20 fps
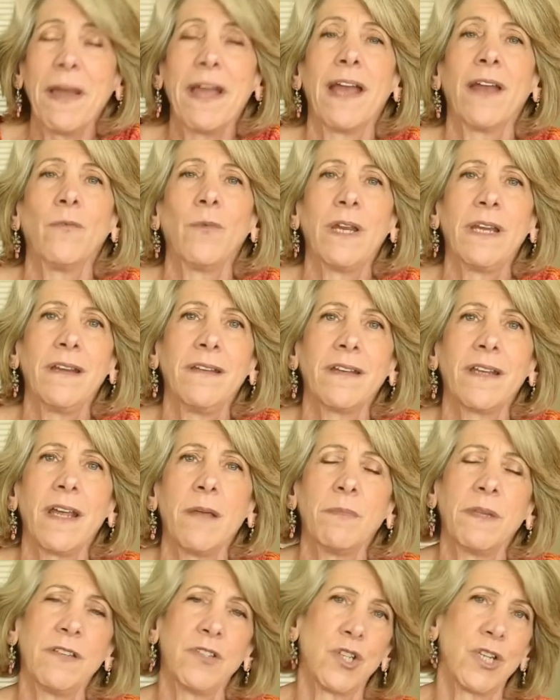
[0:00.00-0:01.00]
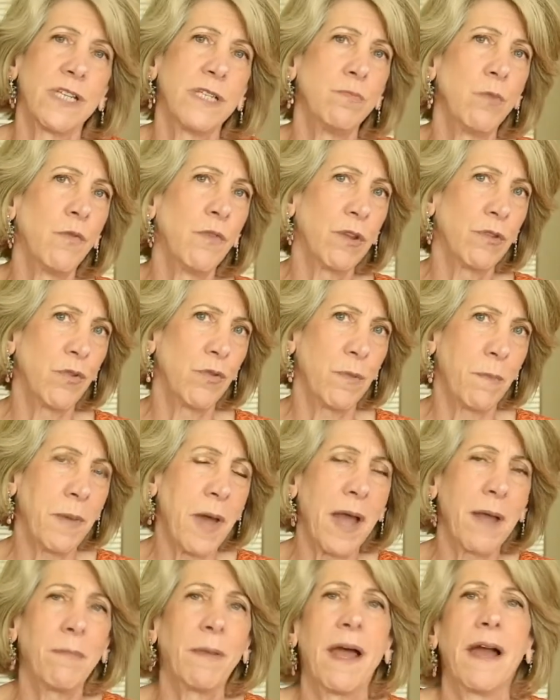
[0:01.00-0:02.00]
and we need to keep this cheese moving through the
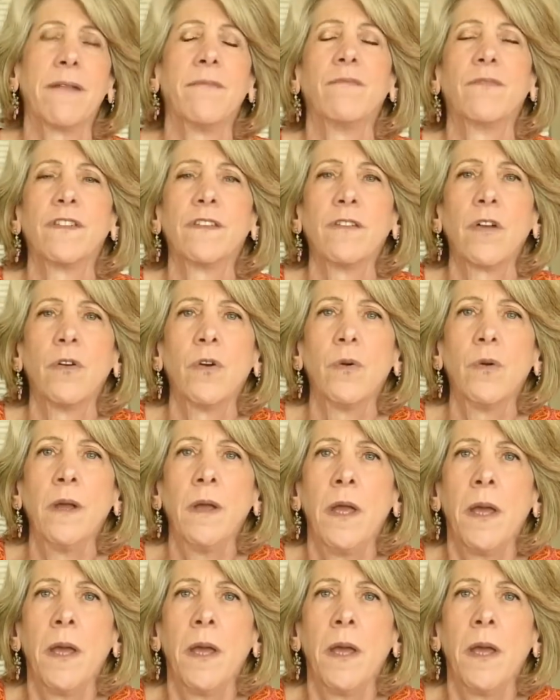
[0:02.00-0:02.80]
pipeline. So